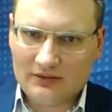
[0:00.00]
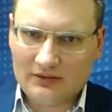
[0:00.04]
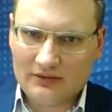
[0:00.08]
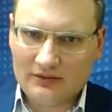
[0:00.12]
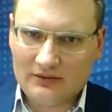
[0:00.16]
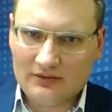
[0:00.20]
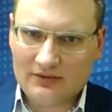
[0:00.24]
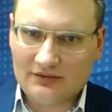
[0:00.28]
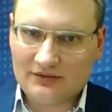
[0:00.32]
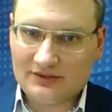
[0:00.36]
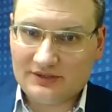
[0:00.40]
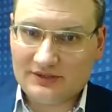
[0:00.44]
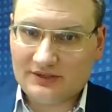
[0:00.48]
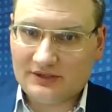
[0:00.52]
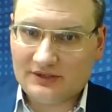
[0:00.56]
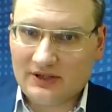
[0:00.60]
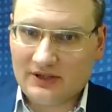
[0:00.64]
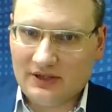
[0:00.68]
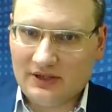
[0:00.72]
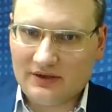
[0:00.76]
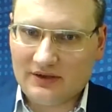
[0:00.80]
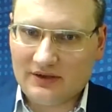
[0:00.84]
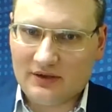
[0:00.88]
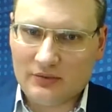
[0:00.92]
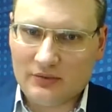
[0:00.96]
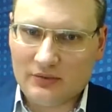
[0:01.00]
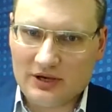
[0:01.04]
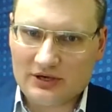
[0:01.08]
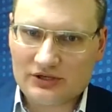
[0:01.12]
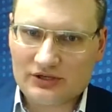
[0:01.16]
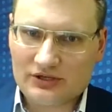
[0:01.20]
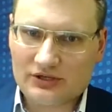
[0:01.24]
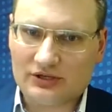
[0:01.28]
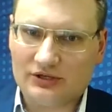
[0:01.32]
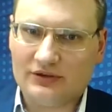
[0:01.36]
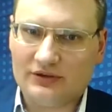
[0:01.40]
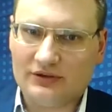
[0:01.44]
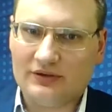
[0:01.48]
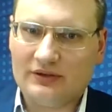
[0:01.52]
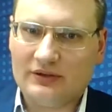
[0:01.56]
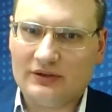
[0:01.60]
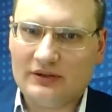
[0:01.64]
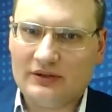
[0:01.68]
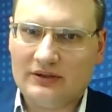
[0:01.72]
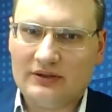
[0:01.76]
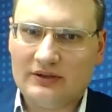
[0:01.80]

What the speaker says: there is another question.